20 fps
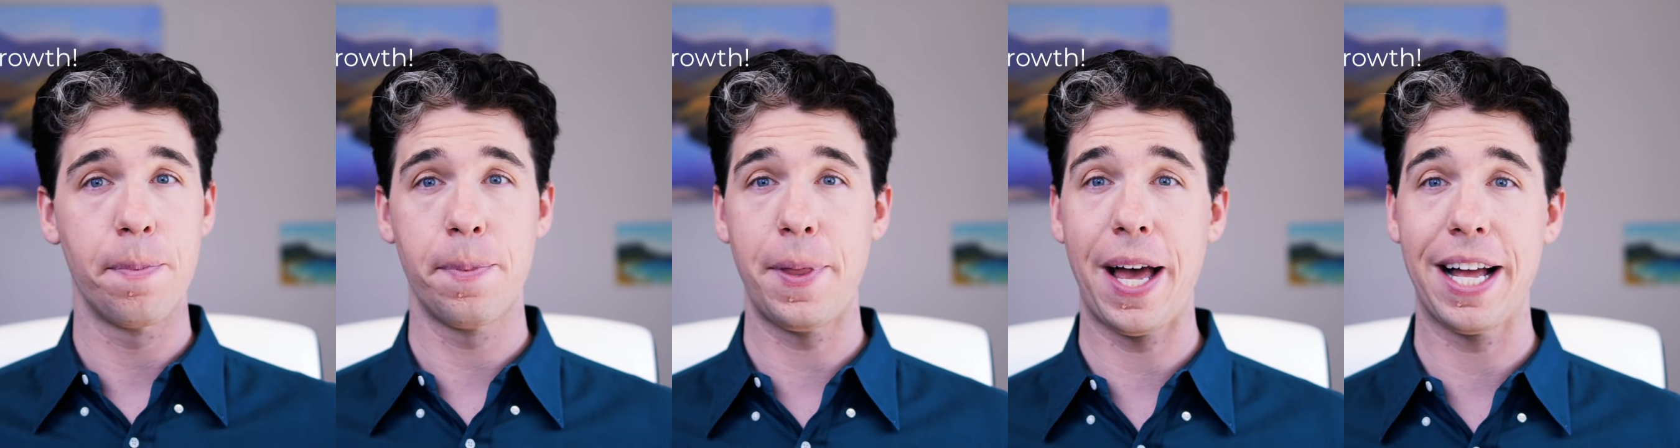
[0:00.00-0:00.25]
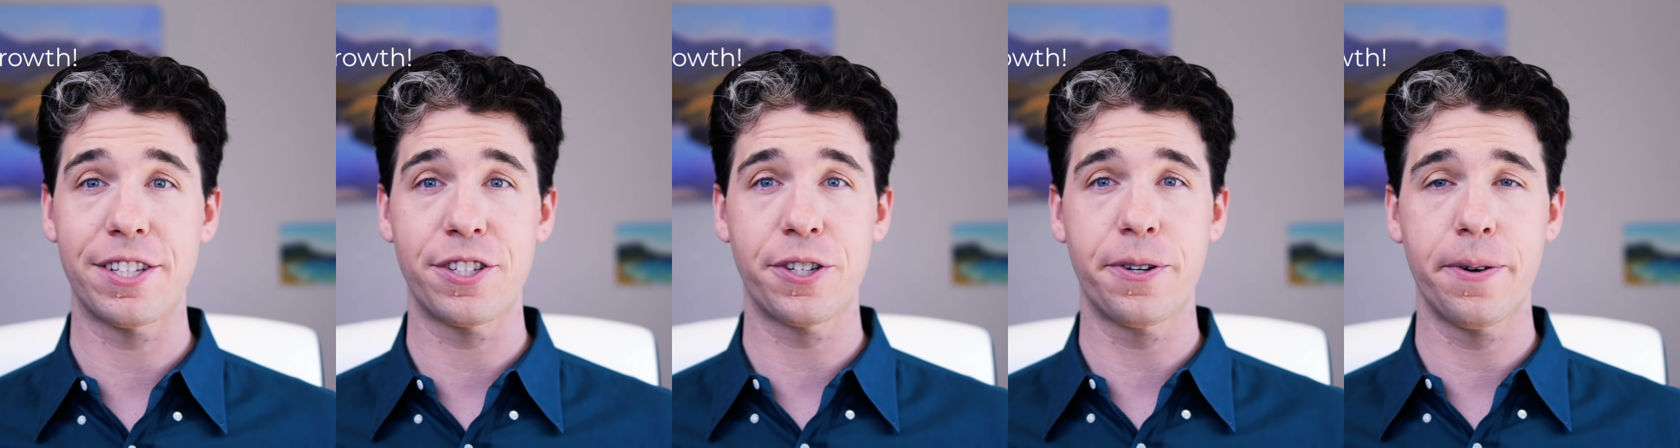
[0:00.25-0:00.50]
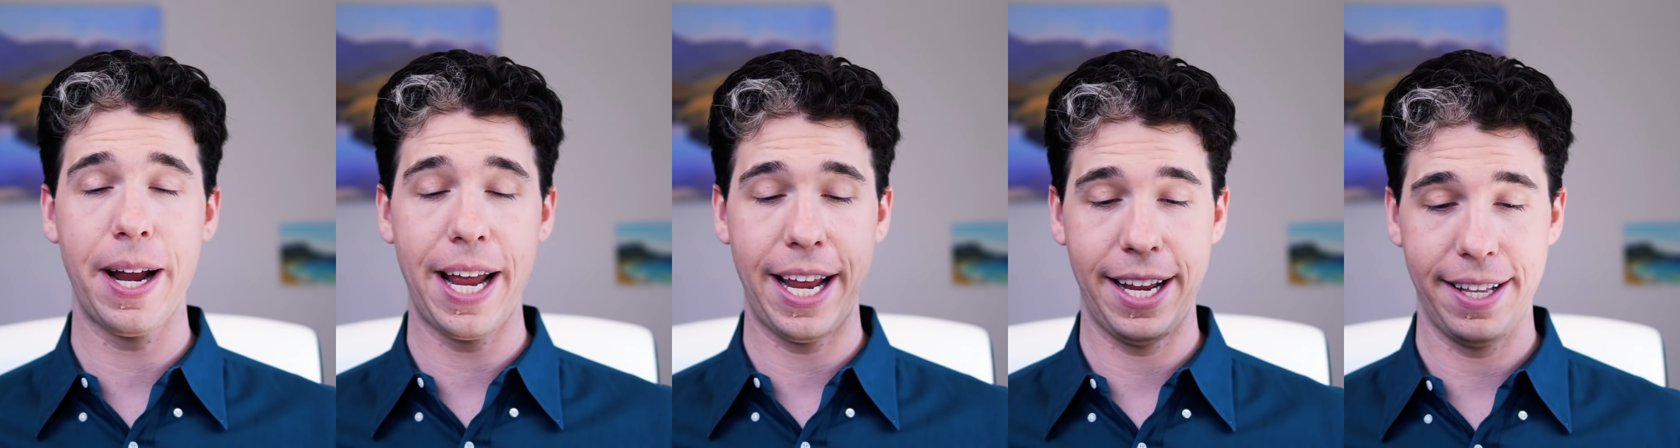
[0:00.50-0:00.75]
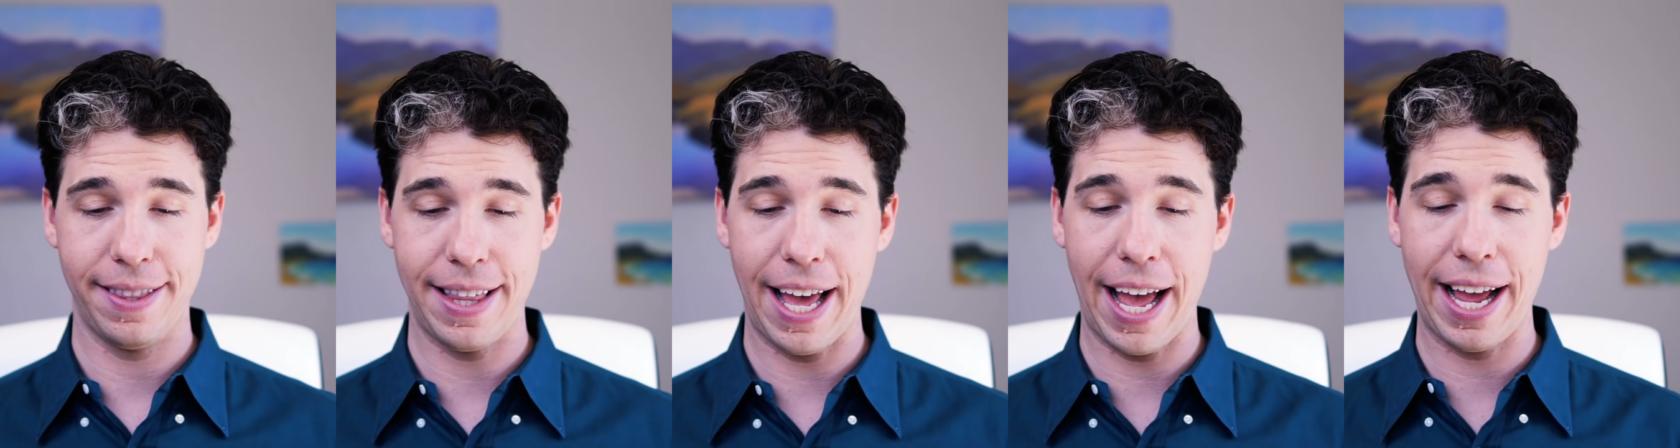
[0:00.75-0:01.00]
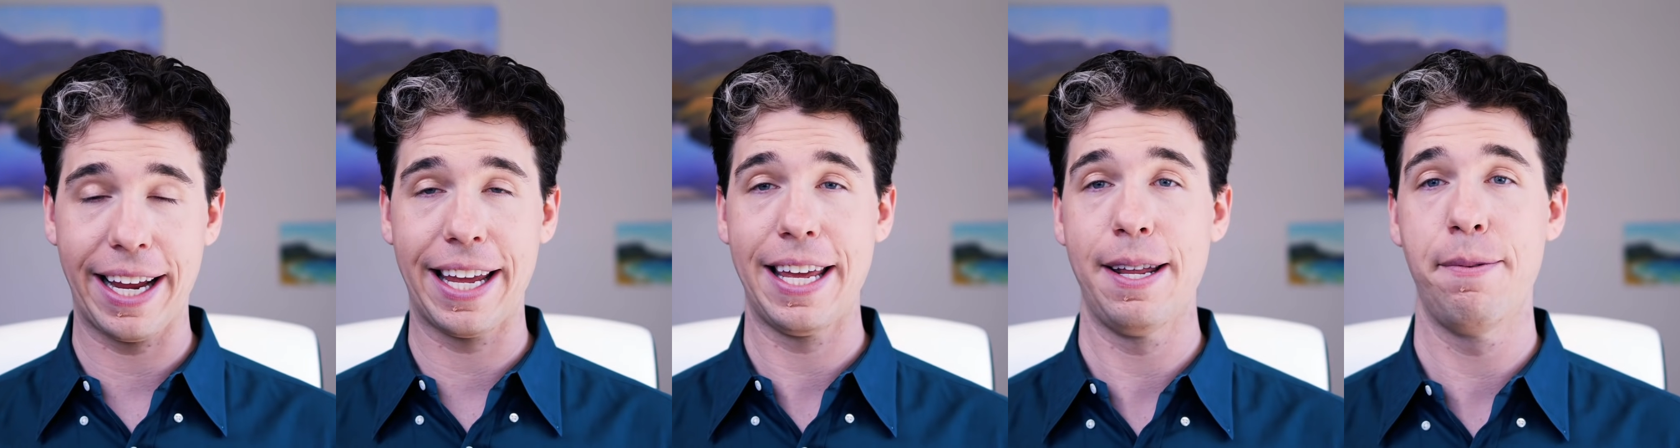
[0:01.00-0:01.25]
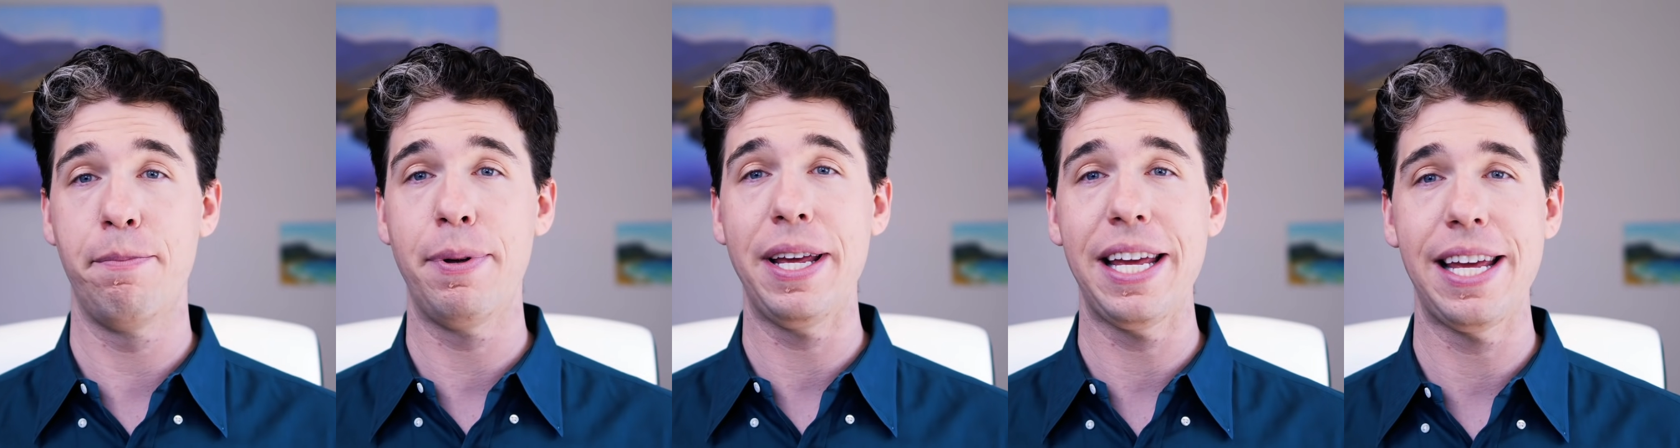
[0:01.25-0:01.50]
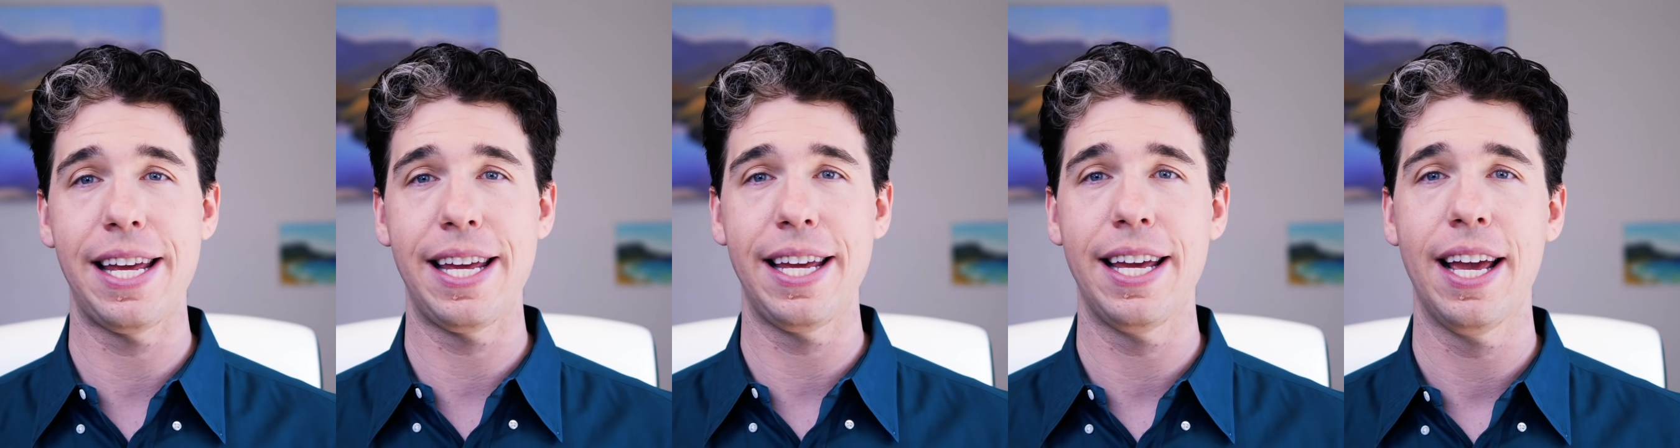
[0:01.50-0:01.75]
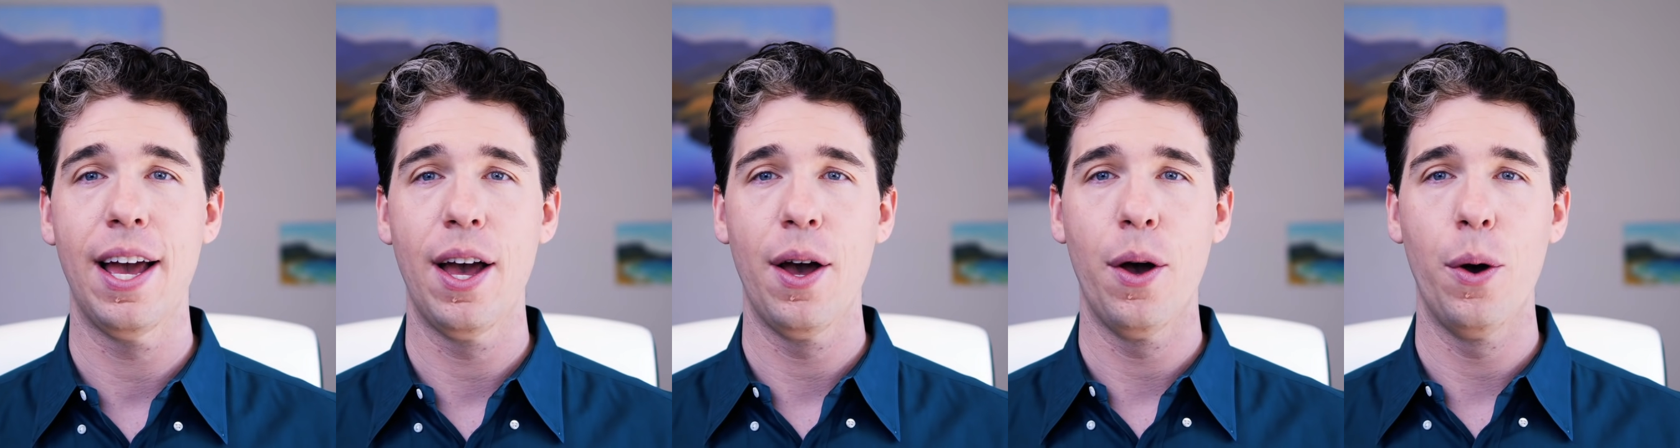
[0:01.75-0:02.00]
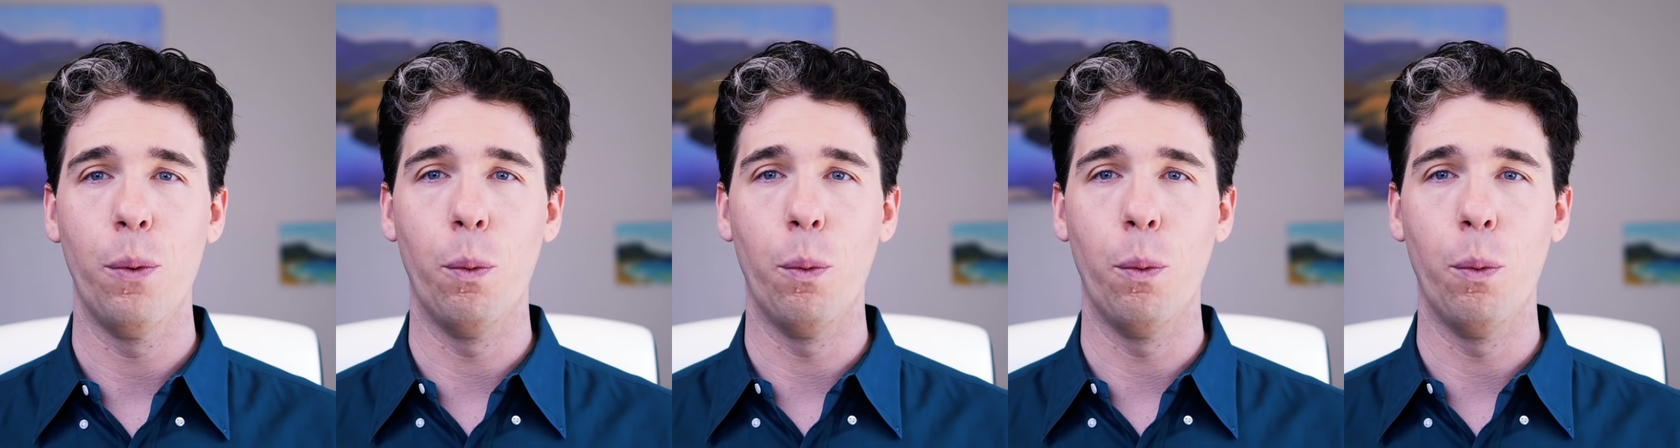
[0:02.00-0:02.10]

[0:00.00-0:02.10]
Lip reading: That's great. That can be